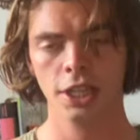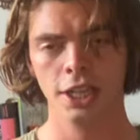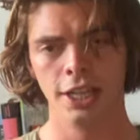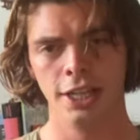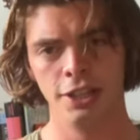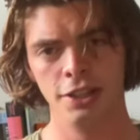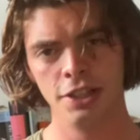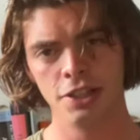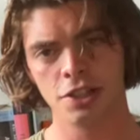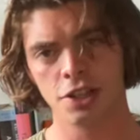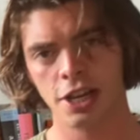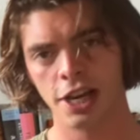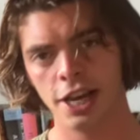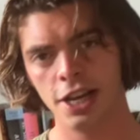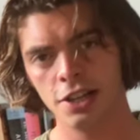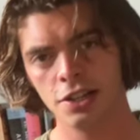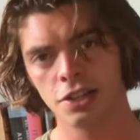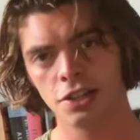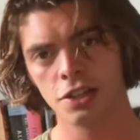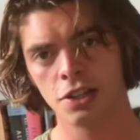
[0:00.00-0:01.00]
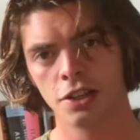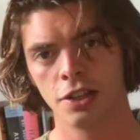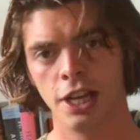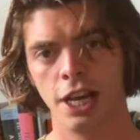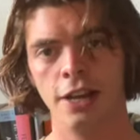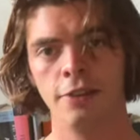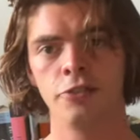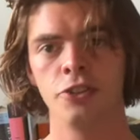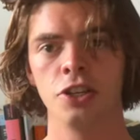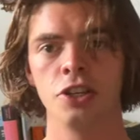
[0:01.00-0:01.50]
In this case, the
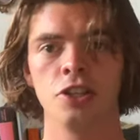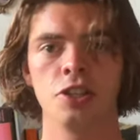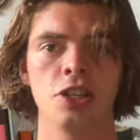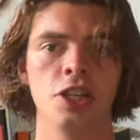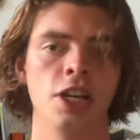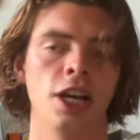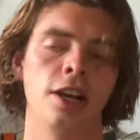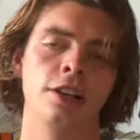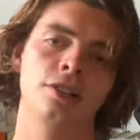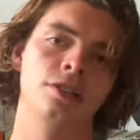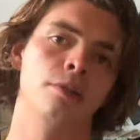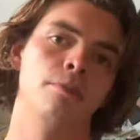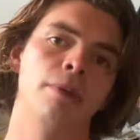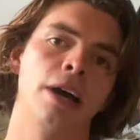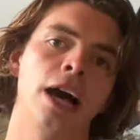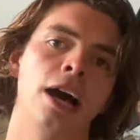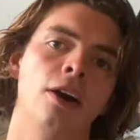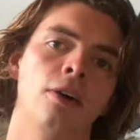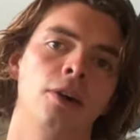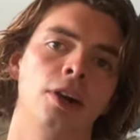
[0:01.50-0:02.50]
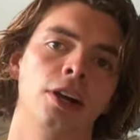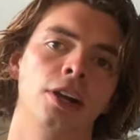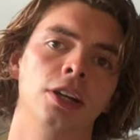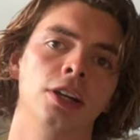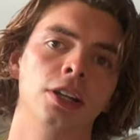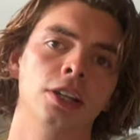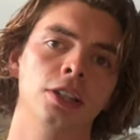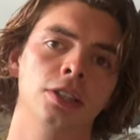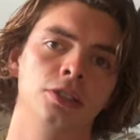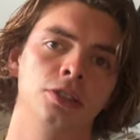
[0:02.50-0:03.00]
FCC has the power
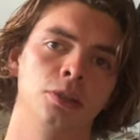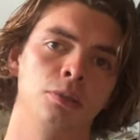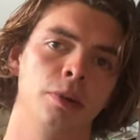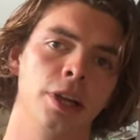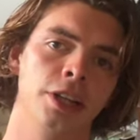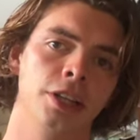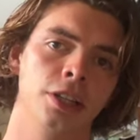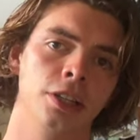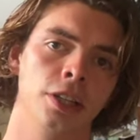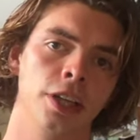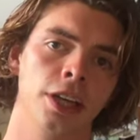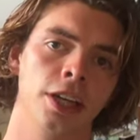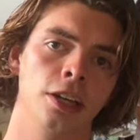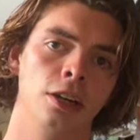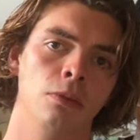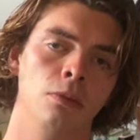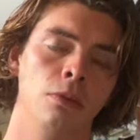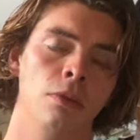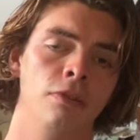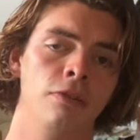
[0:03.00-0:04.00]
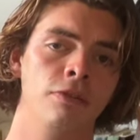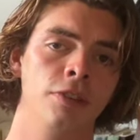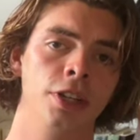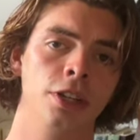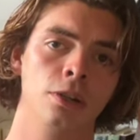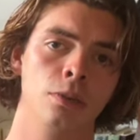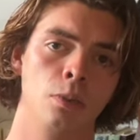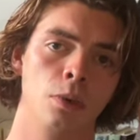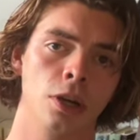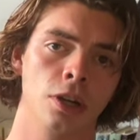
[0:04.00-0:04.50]
to regulate
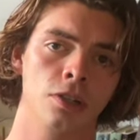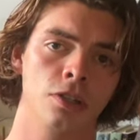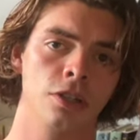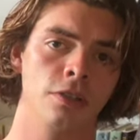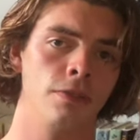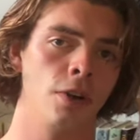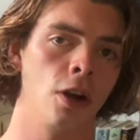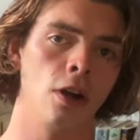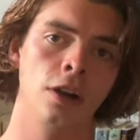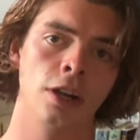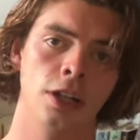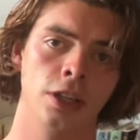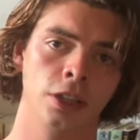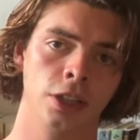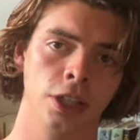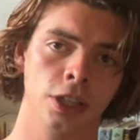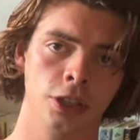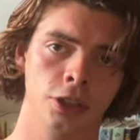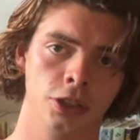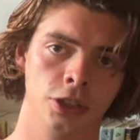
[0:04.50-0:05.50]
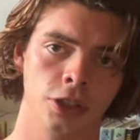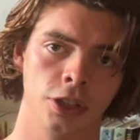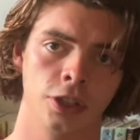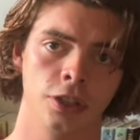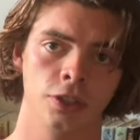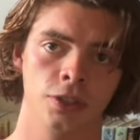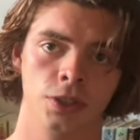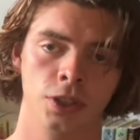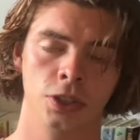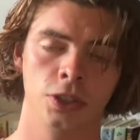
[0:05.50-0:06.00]
revered works of art and literature,
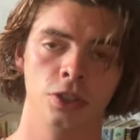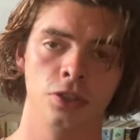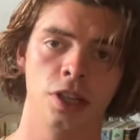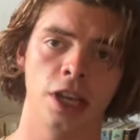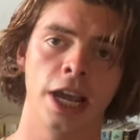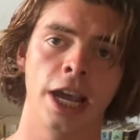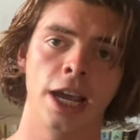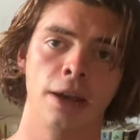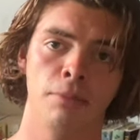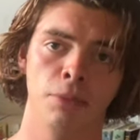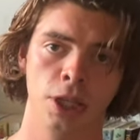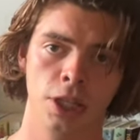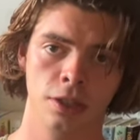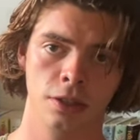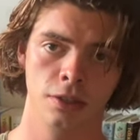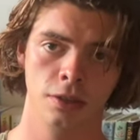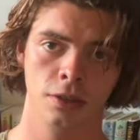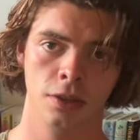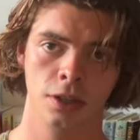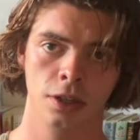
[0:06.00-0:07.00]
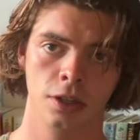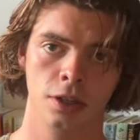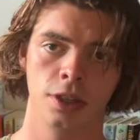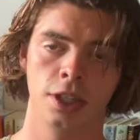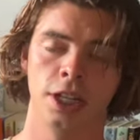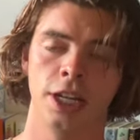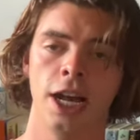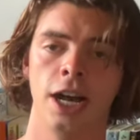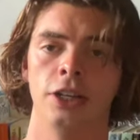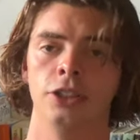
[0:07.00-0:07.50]
such as Hamlet, The
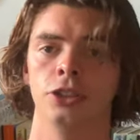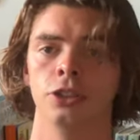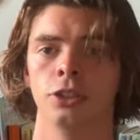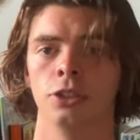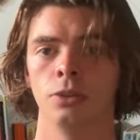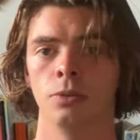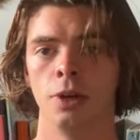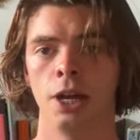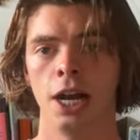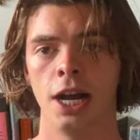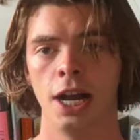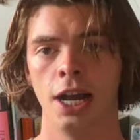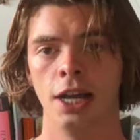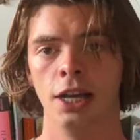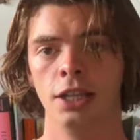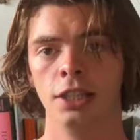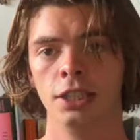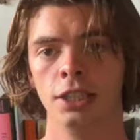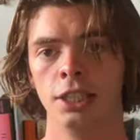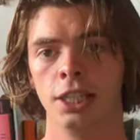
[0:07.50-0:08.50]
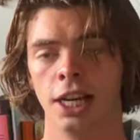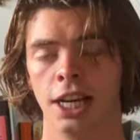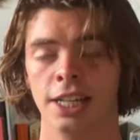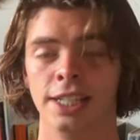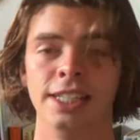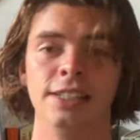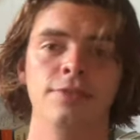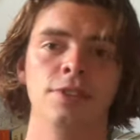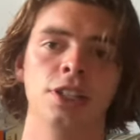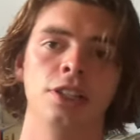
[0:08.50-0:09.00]
Catcher in the Rye, and
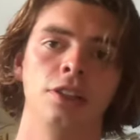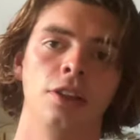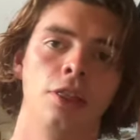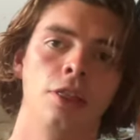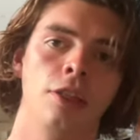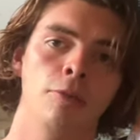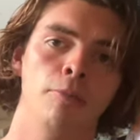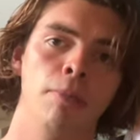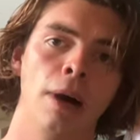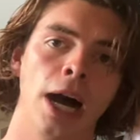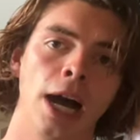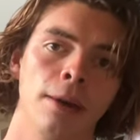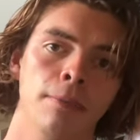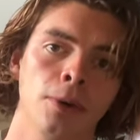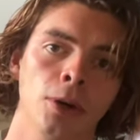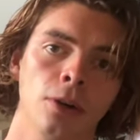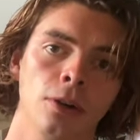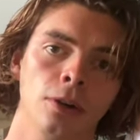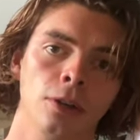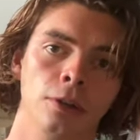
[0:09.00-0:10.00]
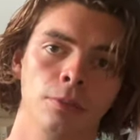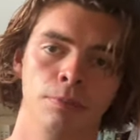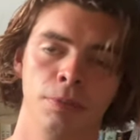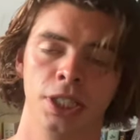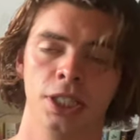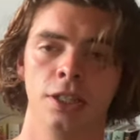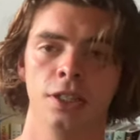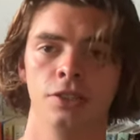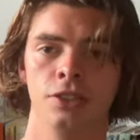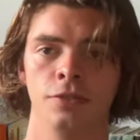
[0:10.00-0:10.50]
even the Bible,
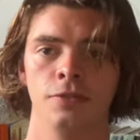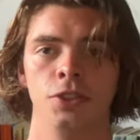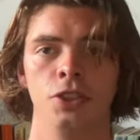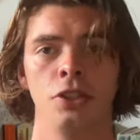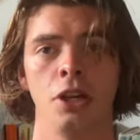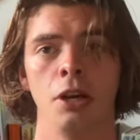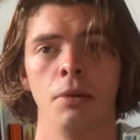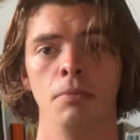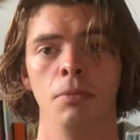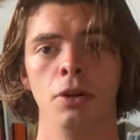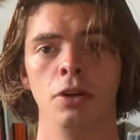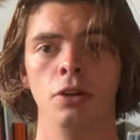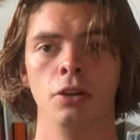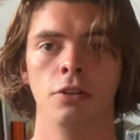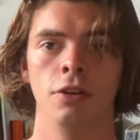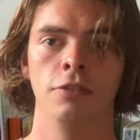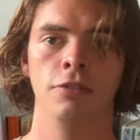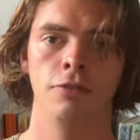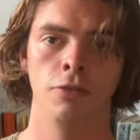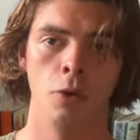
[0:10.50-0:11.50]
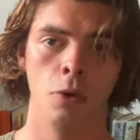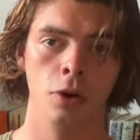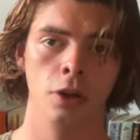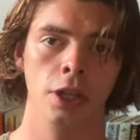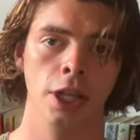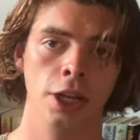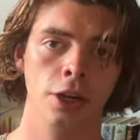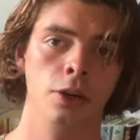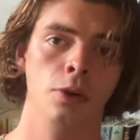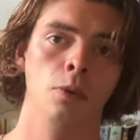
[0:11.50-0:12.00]
because of some
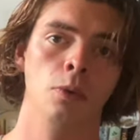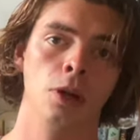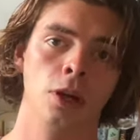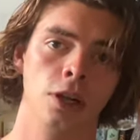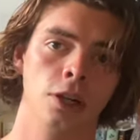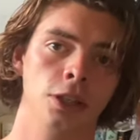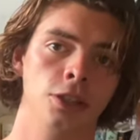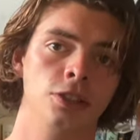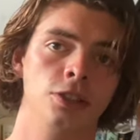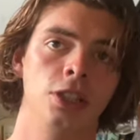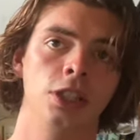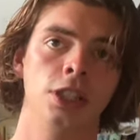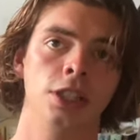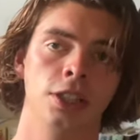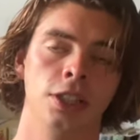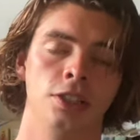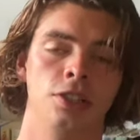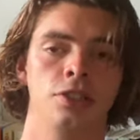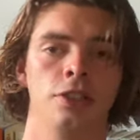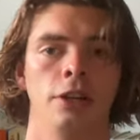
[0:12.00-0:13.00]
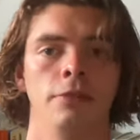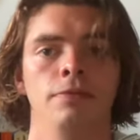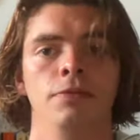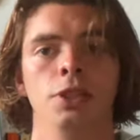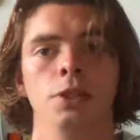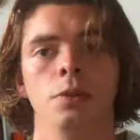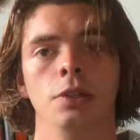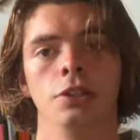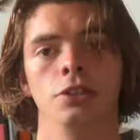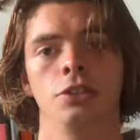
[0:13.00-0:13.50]
4-letter words that some
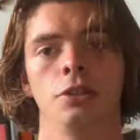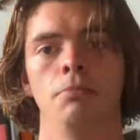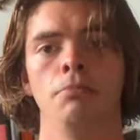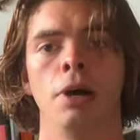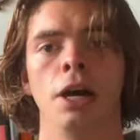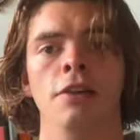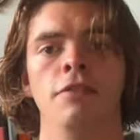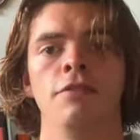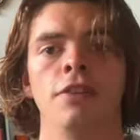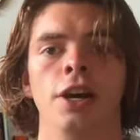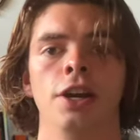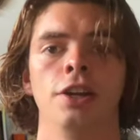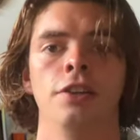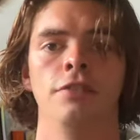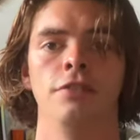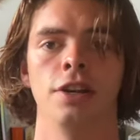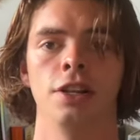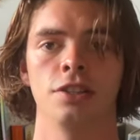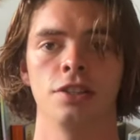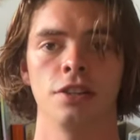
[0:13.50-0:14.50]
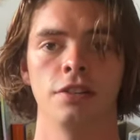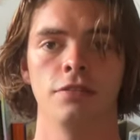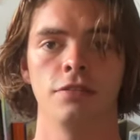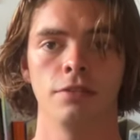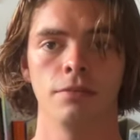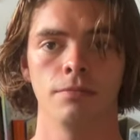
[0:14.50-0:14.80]
viewers might find offensive.